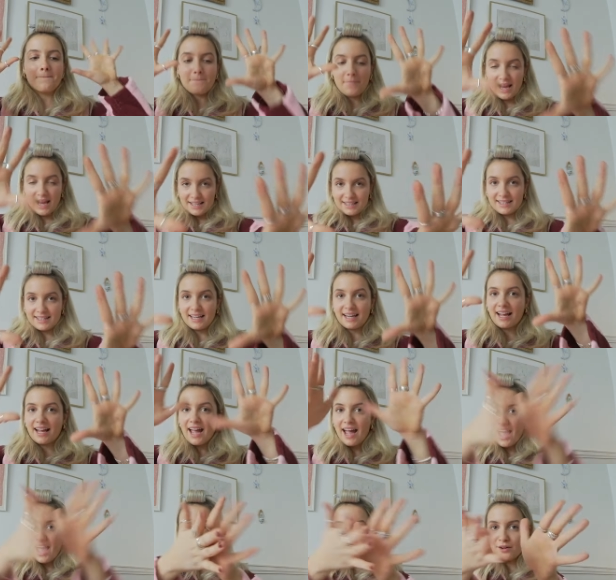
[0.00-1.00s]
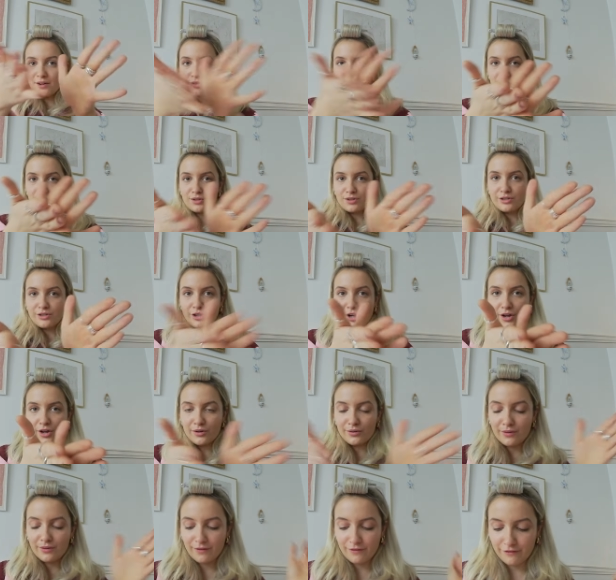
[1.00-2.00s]
basic how to
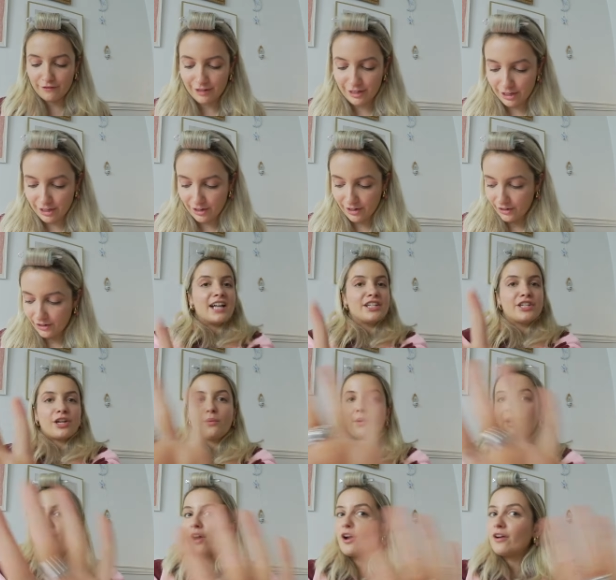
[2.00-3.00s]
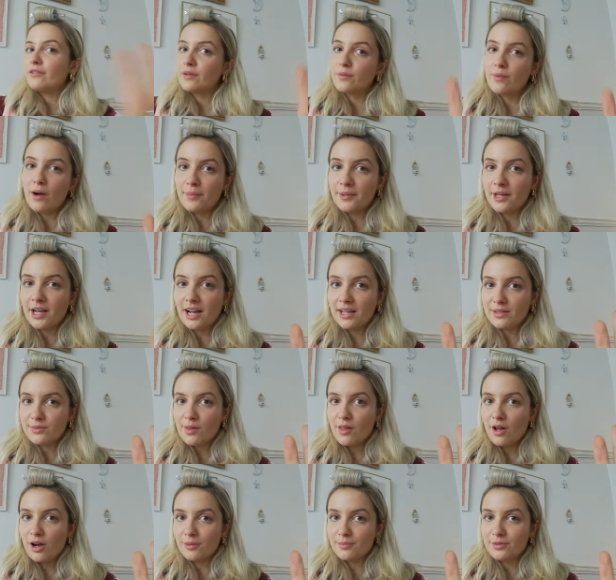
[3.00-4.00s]
journal video. I don't want to overwhelm you guys
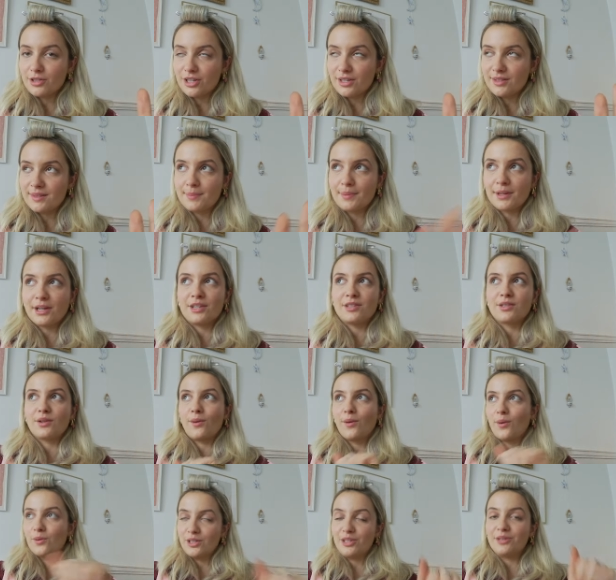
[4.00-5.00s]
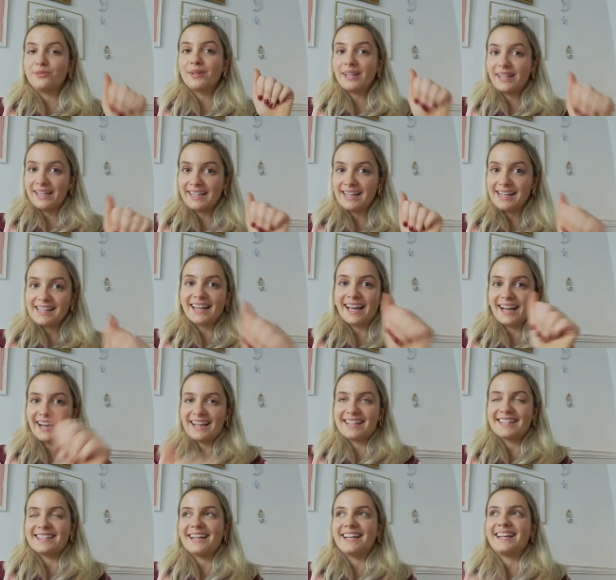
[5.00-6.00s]
with options because all you really need, like
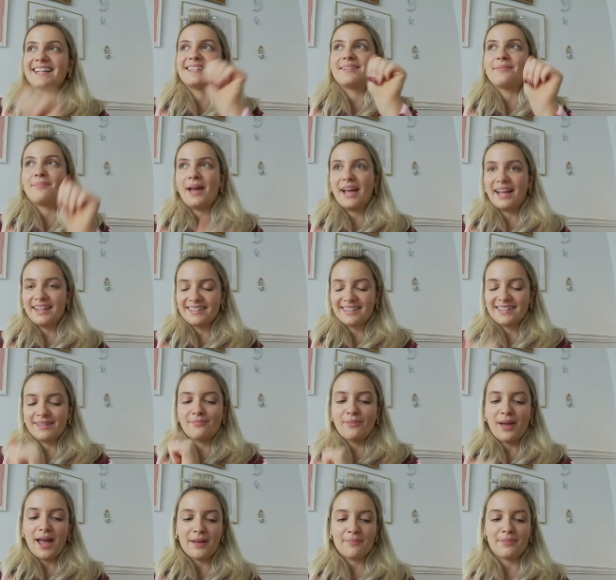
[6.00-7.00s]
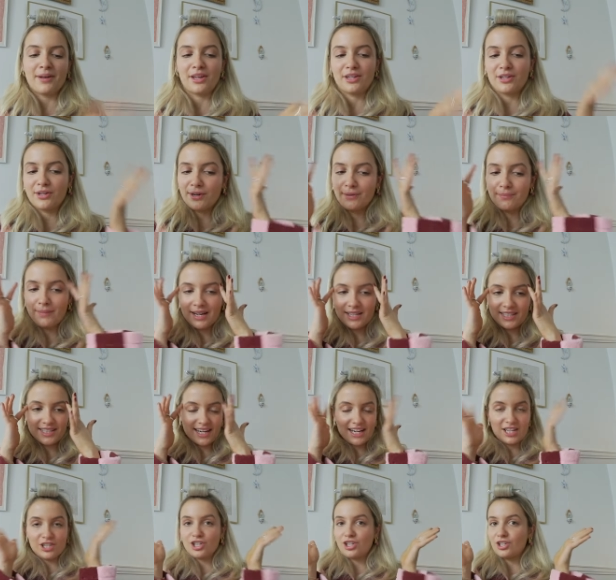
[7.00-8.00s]
I said, is a pen, some paper, your
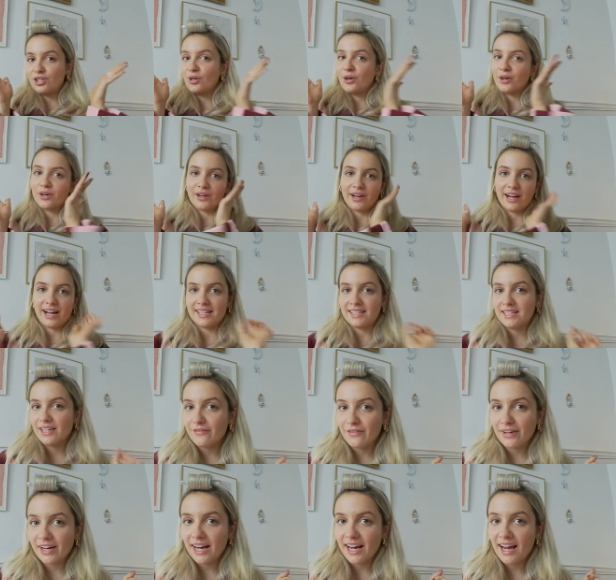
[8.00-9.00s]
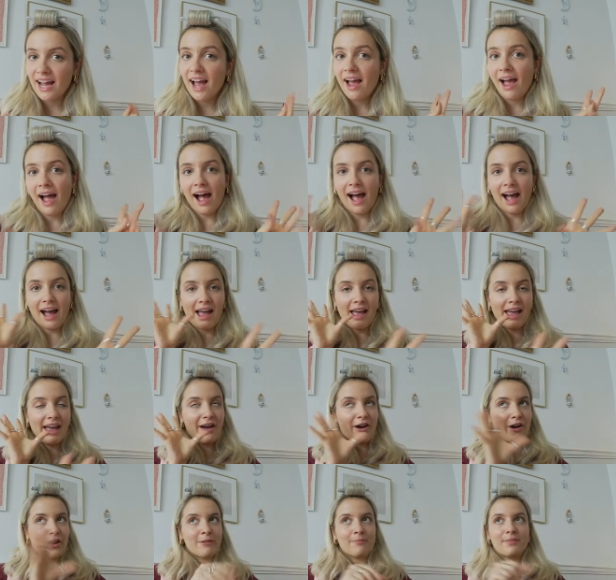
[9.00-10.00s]
imagination, your creativity. I
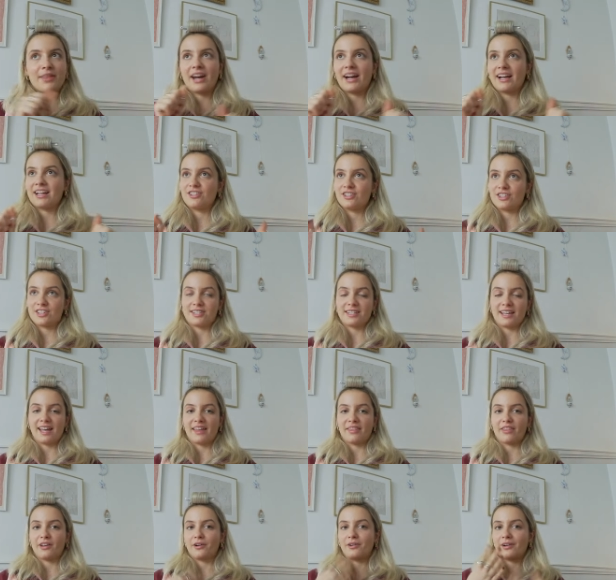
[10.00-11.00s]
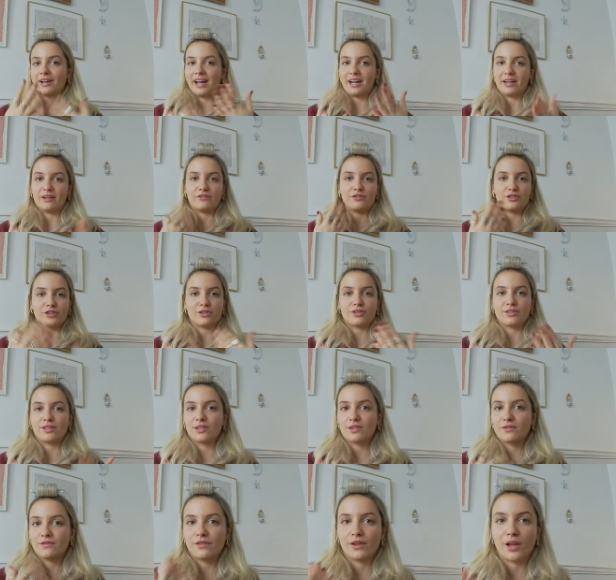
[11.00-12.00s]
hope that I can just get the creative
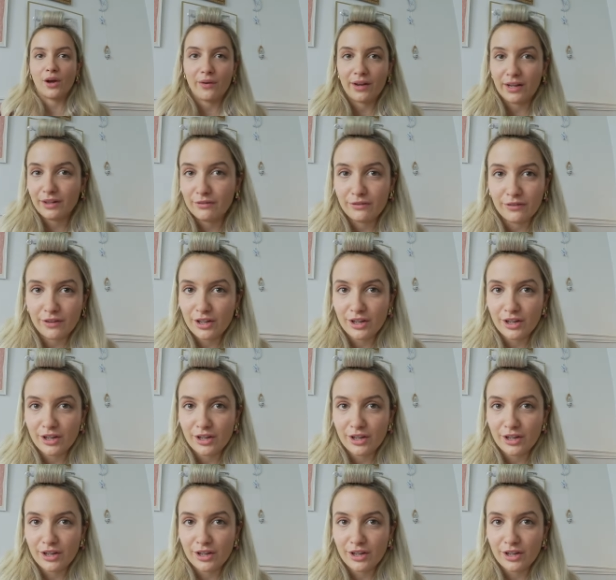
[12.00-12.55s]
juices flowing for